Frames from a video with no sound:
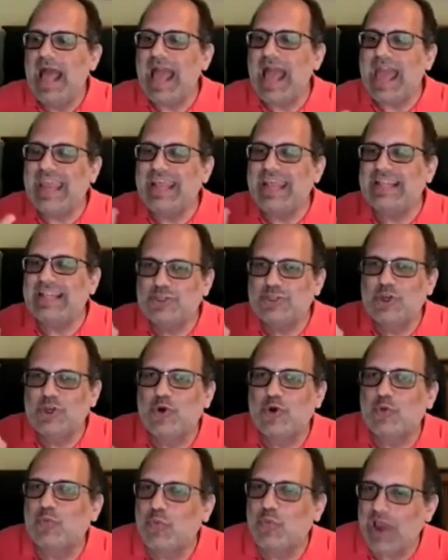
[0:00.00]
And it's
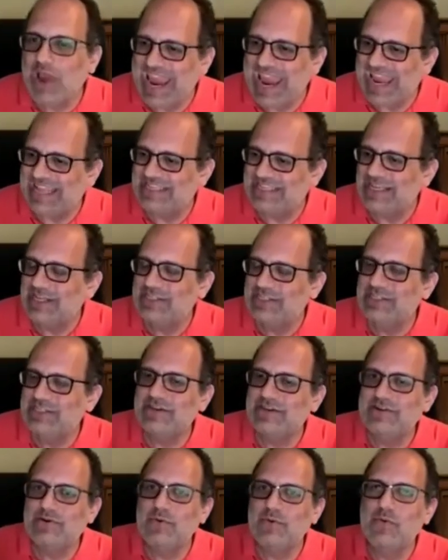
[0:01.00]
great
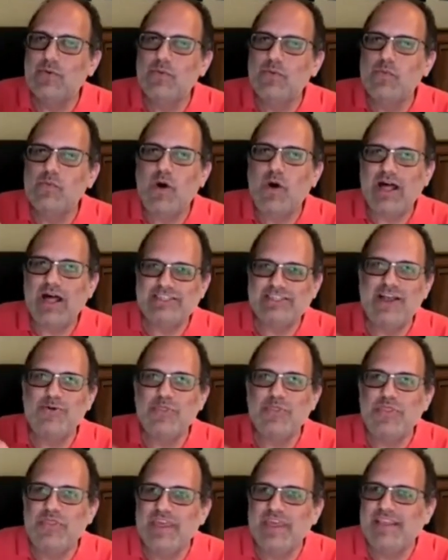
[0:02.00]
to watch how
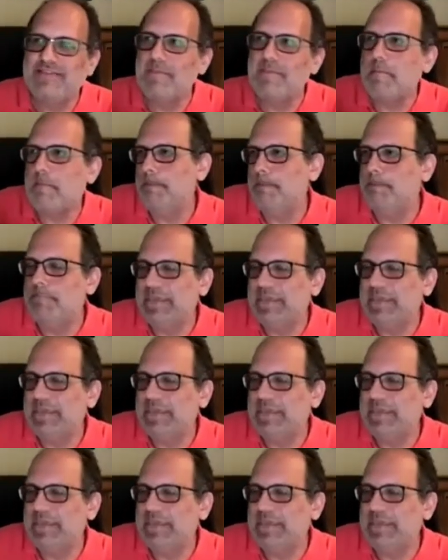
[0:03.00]
this